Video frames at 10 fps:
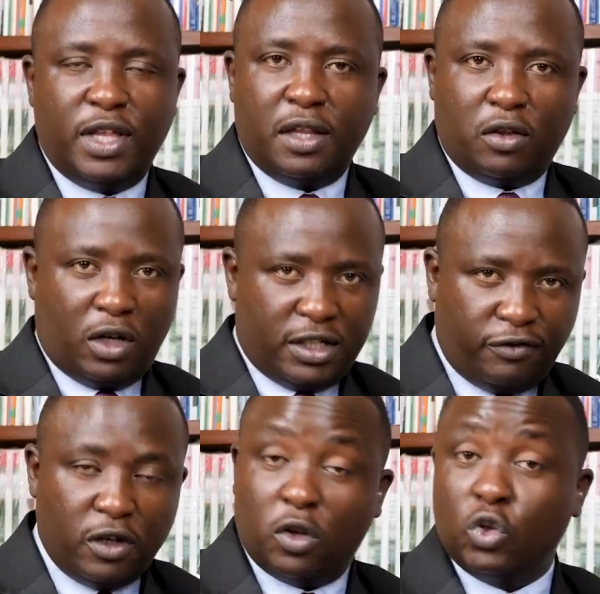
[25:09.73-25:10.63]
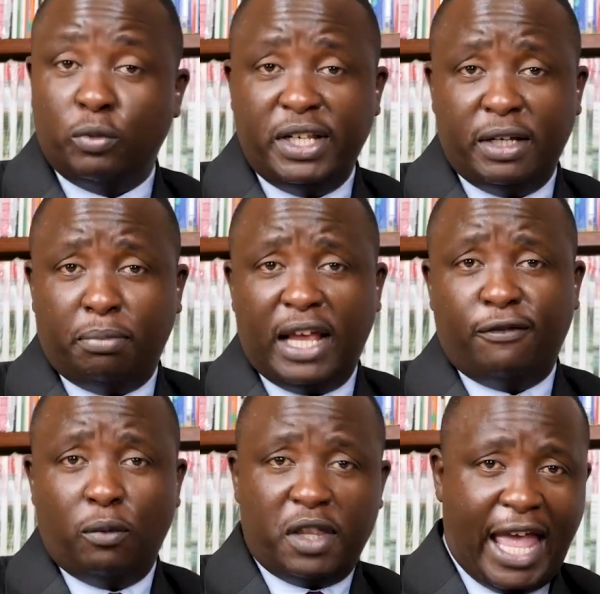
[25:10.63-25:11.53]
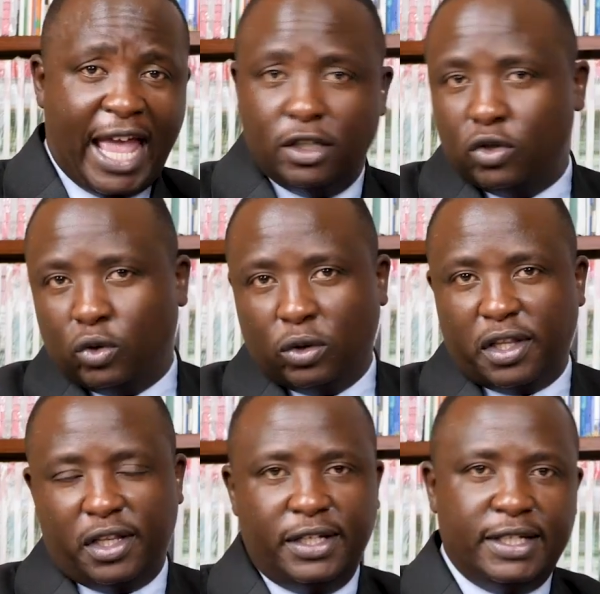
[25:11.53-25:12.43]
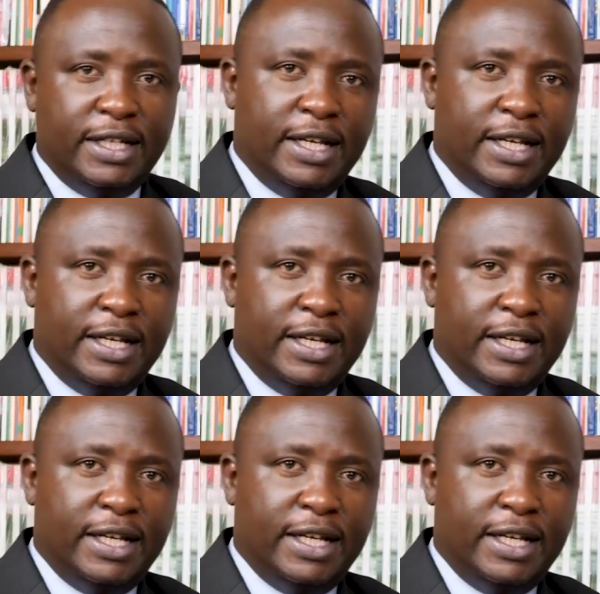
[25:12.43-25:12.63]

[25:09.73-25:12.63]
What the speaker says: us on our different social media platforms. The handles and